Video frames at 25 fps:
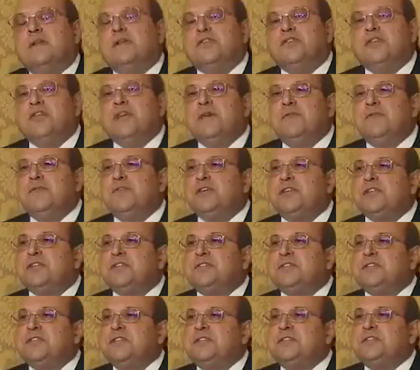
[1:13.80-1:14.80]
Chief
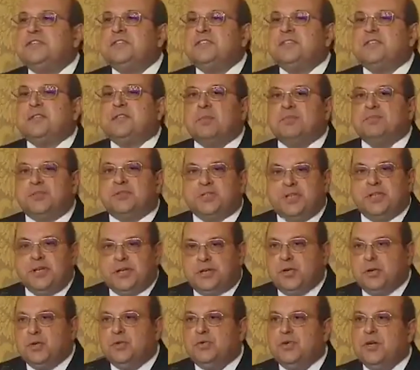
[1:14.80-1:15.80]
Justice is
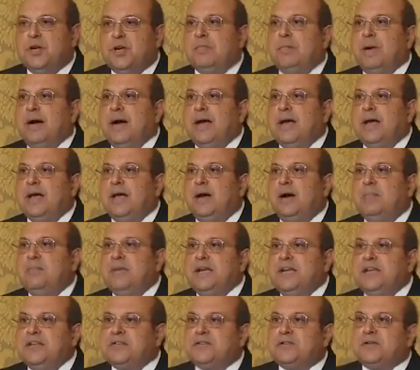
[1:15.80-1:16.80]
substituted by a
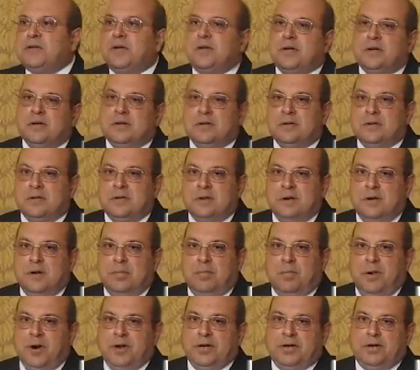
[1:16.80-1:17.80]
minister
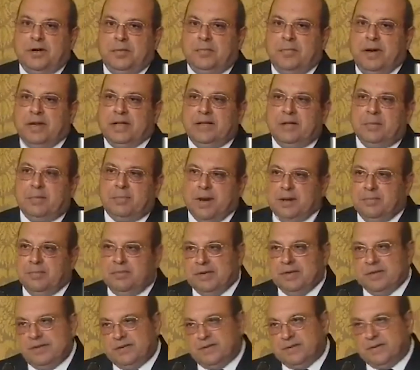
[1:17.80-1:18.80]
appointed by the Prime
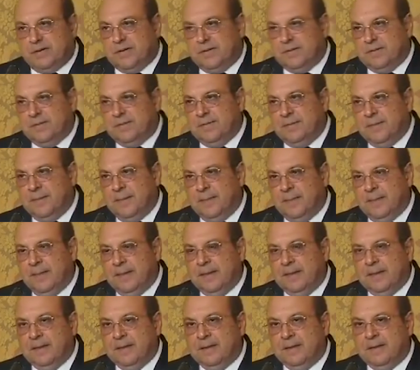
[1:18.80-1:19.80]
Minister.
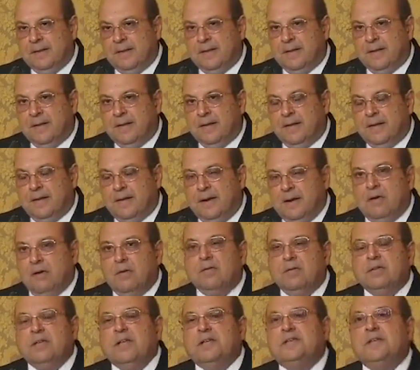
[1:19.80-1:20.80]
Now,
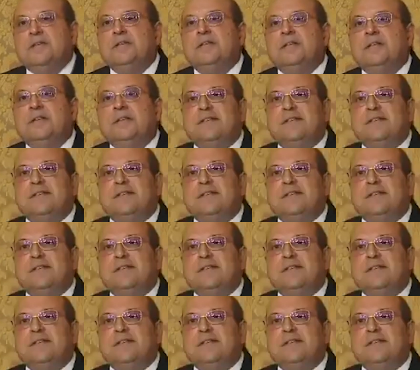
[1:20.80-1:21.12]
this is the